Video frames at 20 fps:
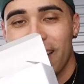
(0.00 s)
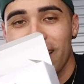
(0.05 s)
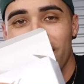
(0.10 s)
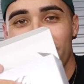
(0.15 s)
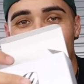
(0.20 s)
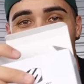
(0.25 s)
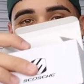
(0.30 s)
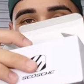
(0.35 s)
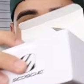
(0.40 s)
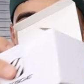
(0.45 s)
get a
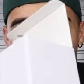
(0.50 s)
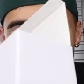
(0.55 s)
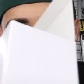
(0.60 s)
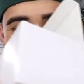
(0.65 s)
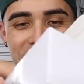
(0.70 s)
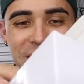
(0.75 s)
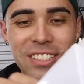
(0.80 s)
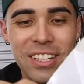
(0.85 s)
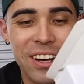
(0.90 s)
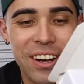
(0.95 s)
lot of
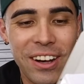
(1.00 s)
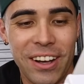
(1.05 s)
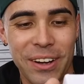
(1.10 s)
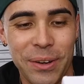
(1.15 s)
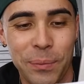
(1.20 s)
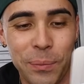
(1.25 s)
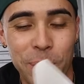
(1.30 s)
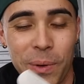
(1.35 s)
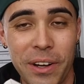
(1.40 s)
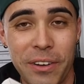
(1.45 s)
questions
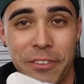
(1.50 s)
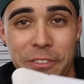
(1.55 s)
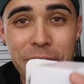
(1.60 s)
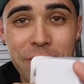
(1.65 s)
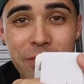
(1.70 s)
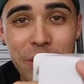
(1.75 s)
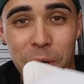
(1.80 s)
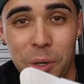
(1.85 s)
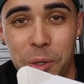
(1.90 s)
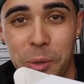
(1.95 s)
on what
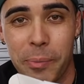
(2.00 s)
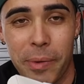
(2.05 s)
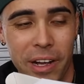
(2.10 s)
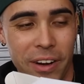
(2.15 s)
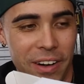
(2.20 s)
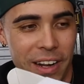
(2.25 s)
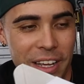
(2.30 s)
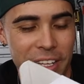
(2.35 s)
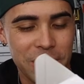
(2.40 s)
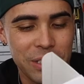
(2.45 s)
phone
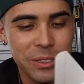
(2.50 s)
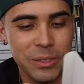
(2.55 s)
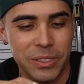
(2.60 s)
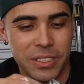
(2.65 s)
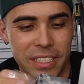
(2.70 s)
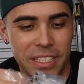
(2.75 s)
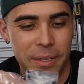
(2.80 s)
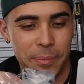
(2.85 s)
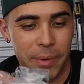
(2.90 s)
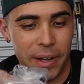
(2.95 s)
mount I
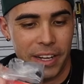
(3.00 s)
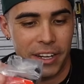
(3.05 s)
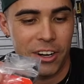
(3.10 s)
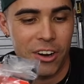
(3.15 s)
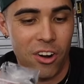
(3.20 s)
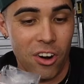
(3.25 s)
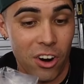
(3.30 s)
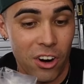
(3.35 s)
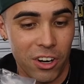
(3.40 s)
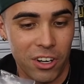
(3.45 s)
use in my
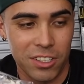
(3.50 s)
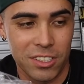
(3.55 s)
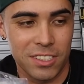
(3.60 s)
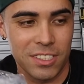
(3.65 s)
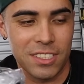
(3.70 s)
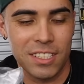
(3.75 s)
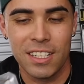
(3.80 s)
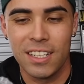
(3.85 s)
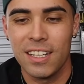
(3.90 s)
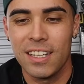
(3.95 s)

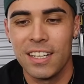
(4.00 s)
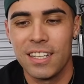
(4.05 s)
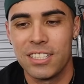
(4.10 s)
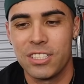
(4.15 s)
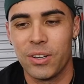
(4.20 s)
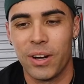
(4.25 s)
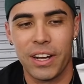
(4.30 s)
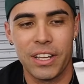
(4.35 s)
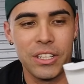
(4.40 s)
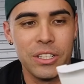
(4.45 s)
cars.
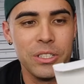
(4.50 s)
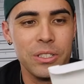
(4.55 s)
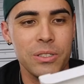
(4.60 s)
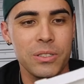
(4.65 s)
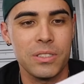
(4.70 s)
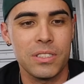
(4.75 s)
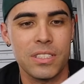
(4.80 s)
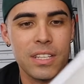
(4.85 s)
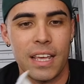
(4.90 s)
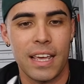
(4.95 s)
So I
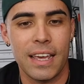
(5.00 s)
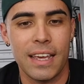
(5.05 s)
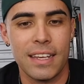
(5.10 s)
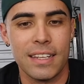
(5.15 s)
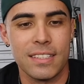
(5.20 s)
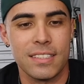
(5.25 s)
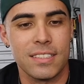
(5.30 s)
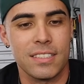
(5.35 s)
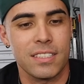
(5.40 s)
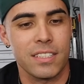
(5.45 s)
use
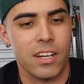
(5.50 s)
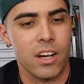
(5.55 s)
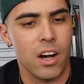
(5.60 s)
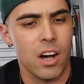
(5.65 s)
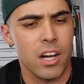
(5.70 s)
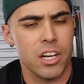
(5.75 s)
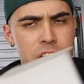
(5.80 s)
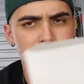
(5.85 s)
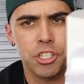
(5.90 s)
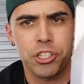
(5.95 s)
a
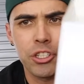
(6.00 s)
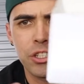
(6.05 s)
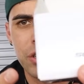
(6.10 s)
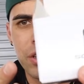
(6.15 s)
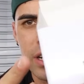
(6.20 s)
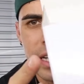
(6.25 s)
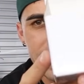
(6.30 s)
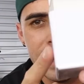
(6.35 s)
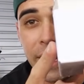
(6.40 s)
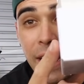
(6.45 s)
Scosh.
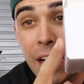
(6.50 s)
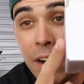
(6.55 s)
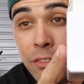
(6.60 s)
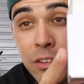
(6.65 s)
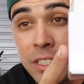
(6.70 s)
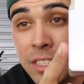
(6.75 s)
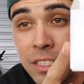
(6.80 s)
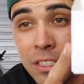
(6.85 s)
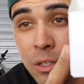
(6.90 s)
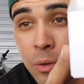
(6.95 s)
In
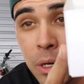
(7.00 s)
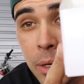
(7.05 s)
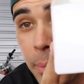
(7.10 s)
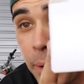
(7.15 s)
every single one